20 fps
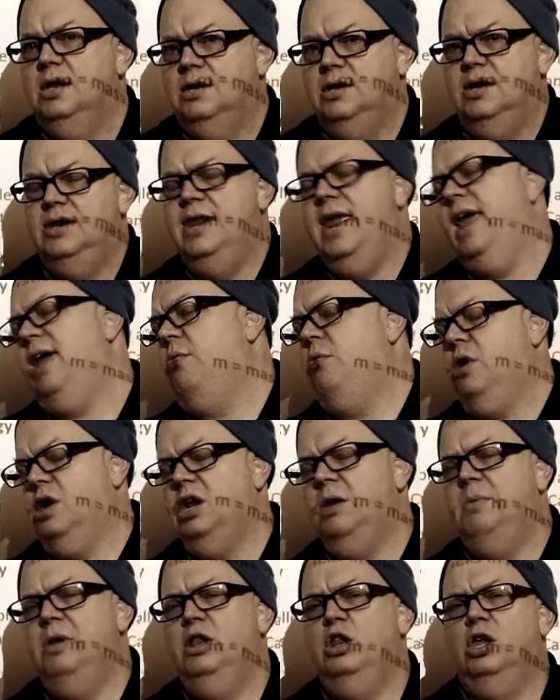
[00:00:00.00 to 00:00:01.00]
Today we're
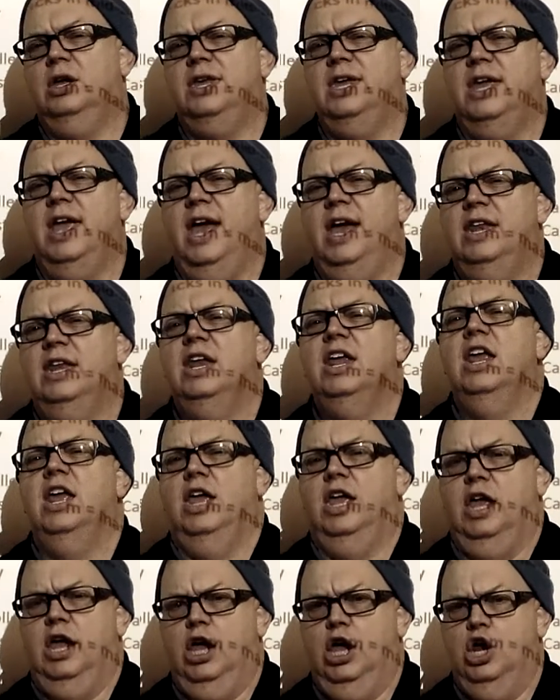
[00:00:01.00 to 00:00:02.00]
going to be looking at
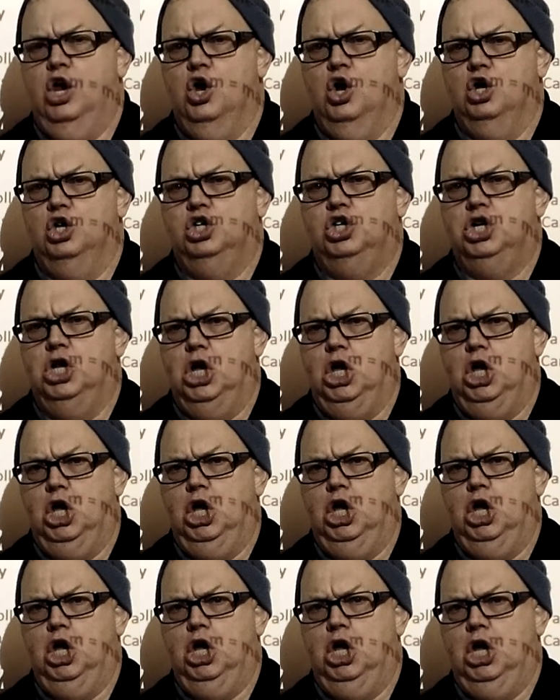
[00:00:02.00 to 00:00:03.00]

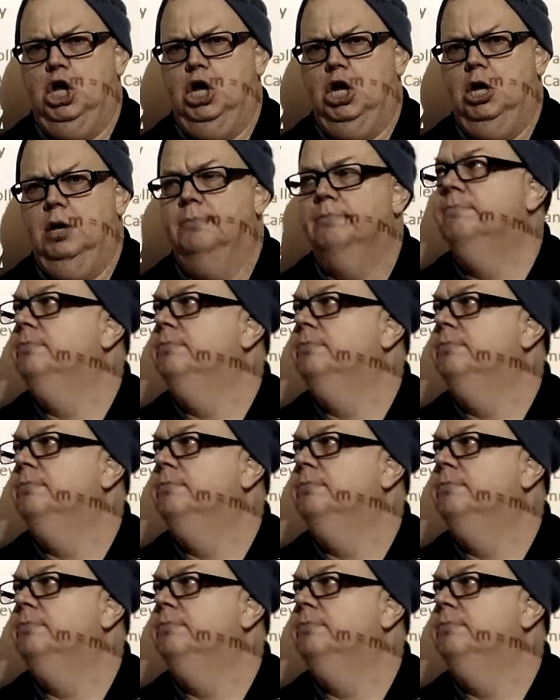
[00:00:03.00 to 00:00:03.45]
energy.